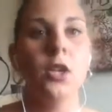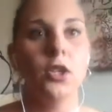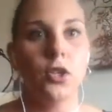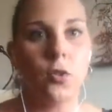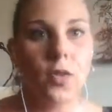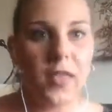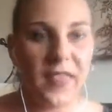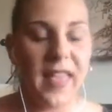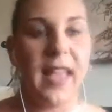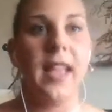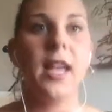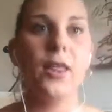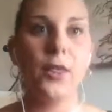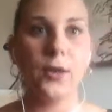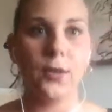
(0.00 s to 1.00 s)
so that they
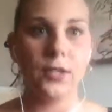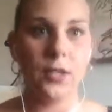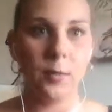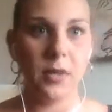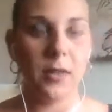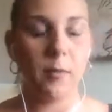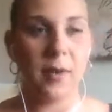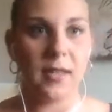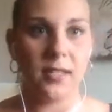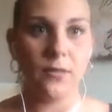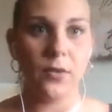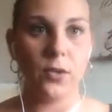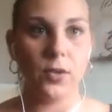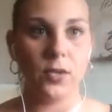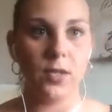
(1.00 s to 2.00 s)
can learn to be the best
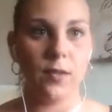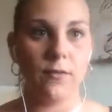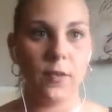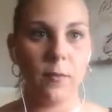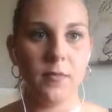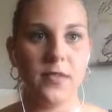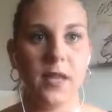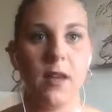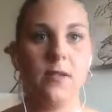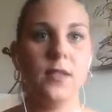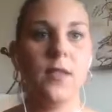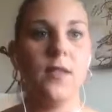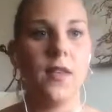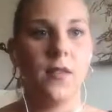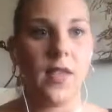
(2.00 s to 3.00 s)
versions of themselves,
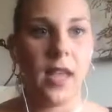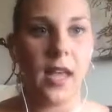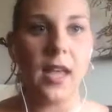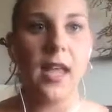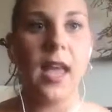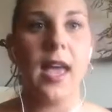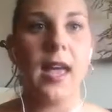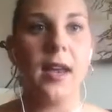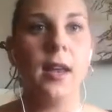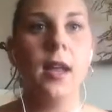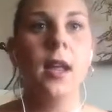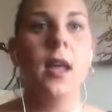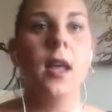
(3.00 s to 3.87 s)
and that they can